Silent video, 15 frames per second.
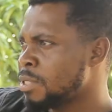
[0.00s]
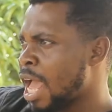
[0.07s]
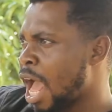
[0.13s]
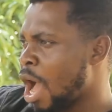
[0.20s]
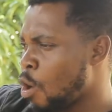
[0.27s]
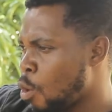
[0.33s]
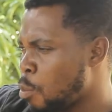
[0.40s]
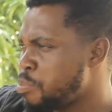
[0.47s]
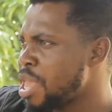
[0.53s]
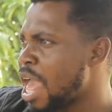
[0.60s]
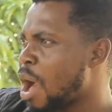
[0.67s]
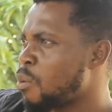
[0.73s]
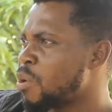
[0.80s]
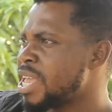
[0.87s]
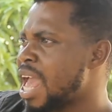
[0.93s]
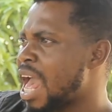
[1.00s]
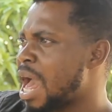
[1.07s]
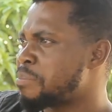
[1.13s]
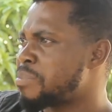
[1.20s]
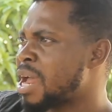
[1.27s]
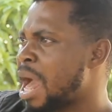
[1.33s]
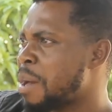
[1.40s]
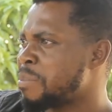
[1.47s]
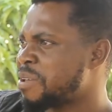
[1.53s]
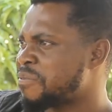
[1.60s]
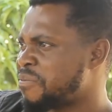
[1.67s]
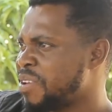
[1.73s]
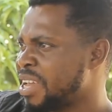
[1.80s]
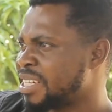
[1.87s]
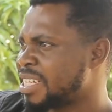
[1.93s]
Na obi a wo ye
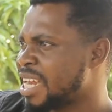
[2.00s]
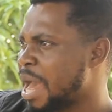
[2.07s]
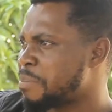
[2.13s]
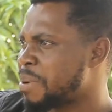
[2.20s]
Abrahamic faith na